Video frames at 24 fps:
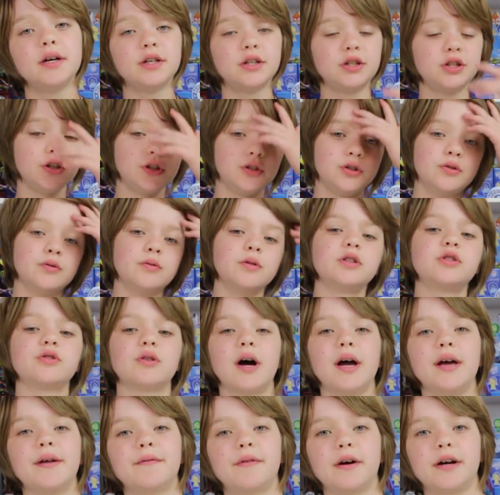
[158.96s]
to
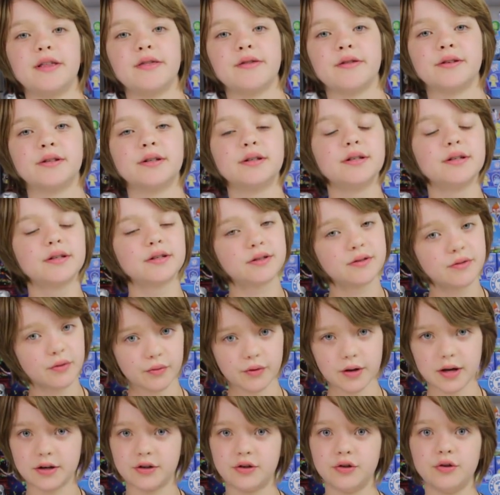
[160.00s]
try and find
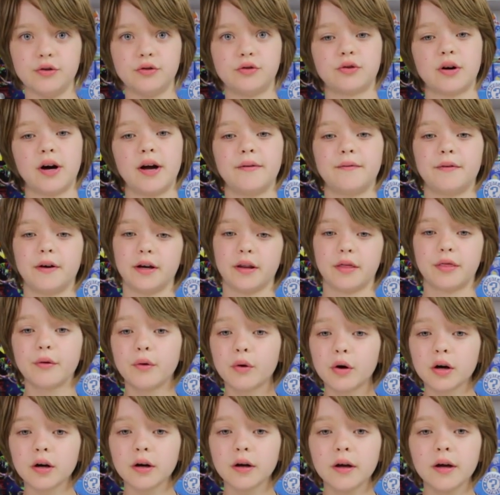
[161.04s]
to try and find
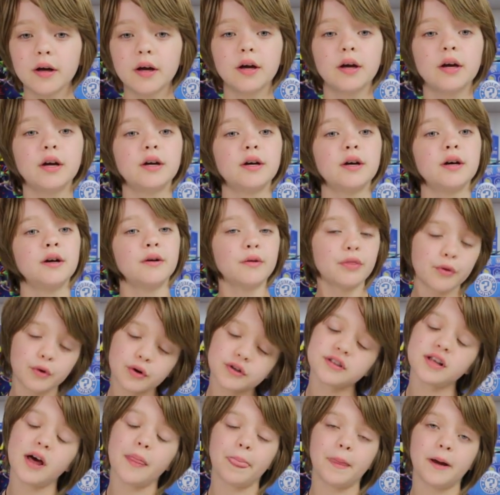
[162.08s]
Thor.
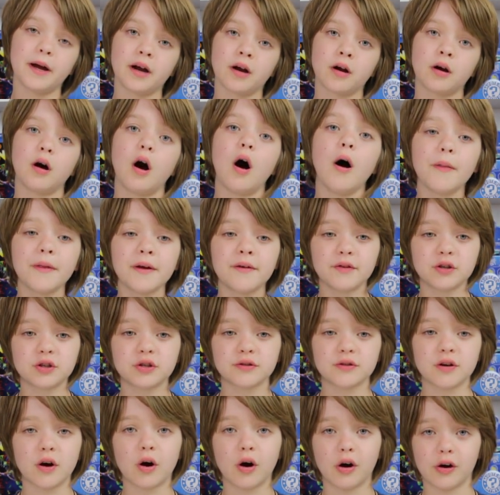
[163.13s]
Thor's not there. All the
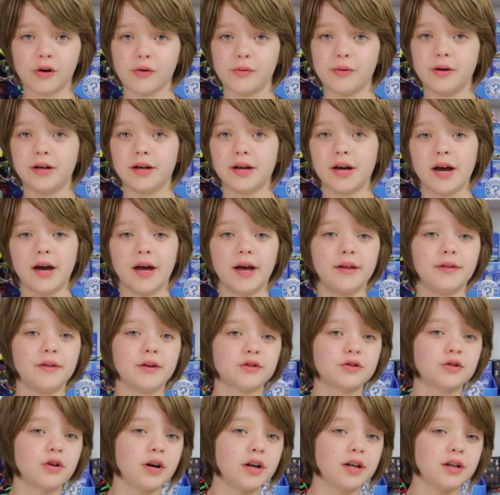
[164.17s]
Avengers are arguing, and they're
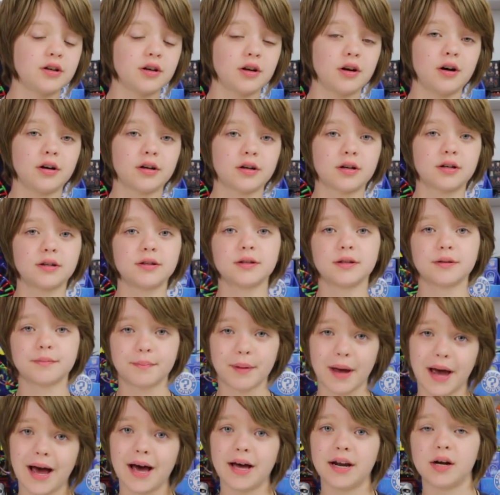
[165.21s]
starting to talk
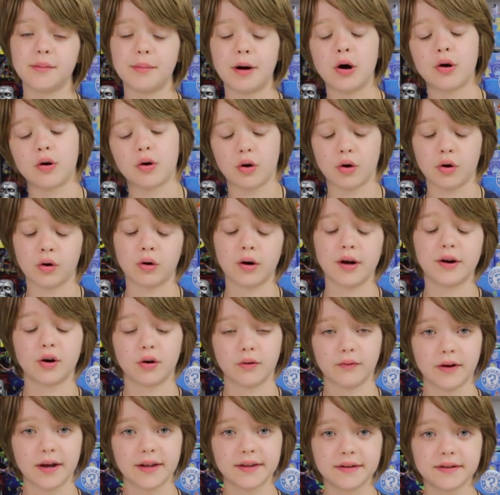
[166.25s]
bad about her and her
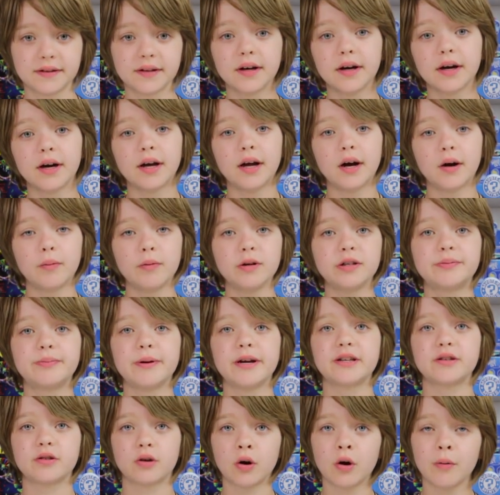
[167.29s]
friends, which
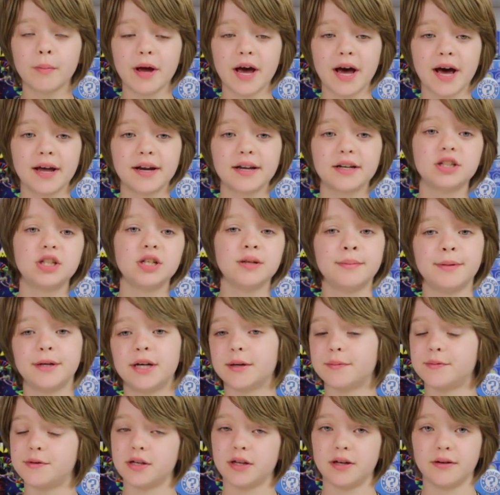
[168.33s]
makes her mad, and she beats
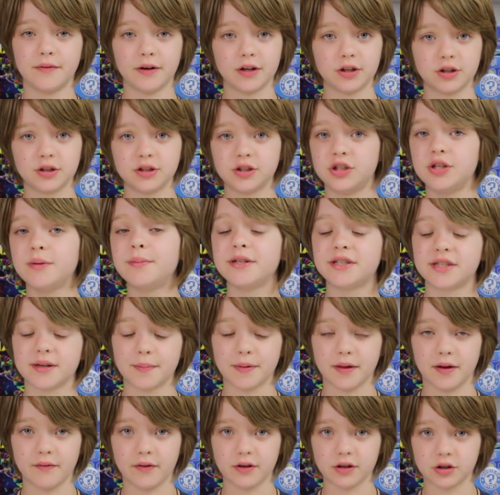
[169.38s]
up the event. She beats
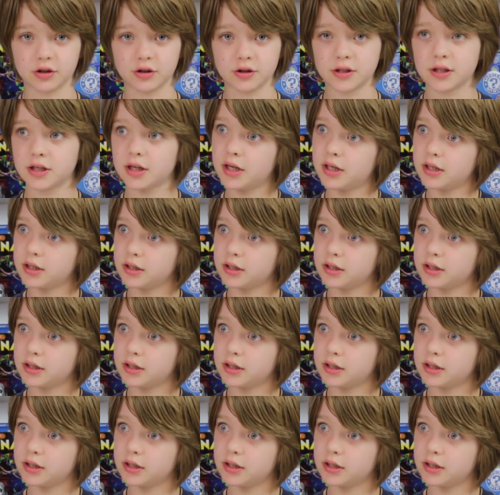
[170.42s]
up the Avengers.